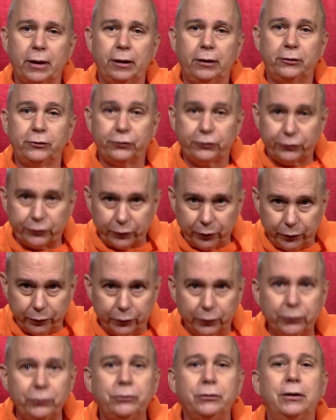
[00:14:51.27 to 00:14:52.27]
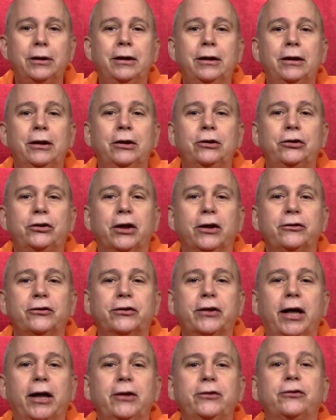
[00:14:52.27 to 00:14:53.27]
So, just
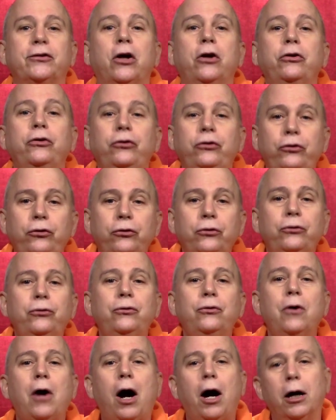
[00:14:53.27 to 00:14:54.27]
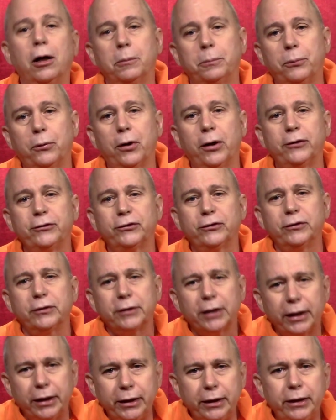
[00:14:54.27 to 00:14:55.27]
as you are present
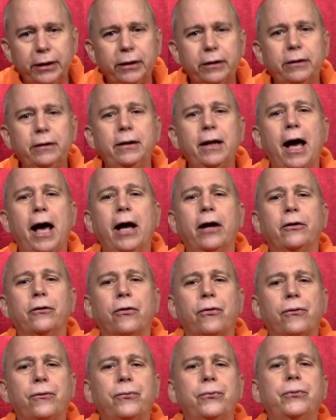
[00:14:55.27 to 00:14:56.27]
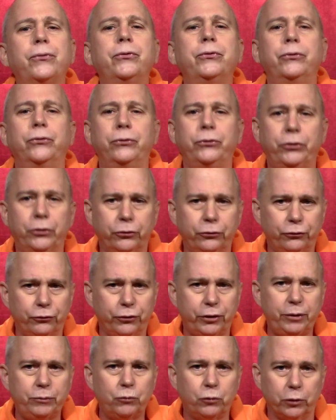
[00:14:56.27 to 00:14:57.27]
in and through your
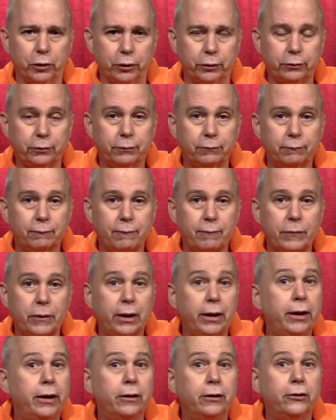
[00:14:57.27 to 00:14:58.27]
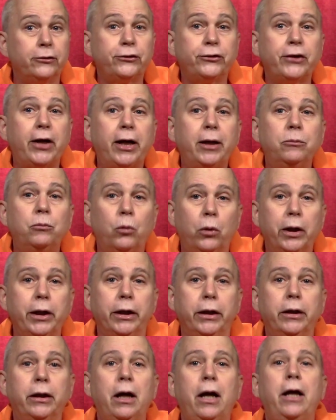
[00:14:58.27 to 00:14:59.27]
dream world, in the same
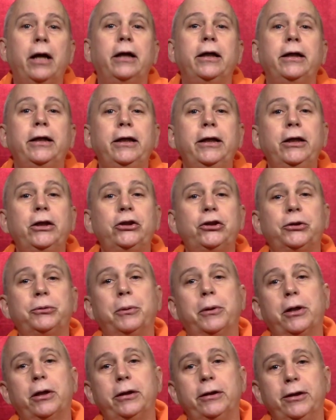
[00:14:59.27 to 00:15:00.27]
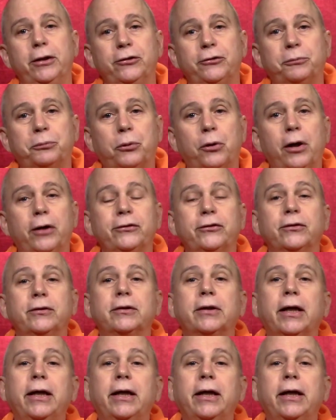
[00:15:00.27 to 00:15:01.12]
way, Ishvara is present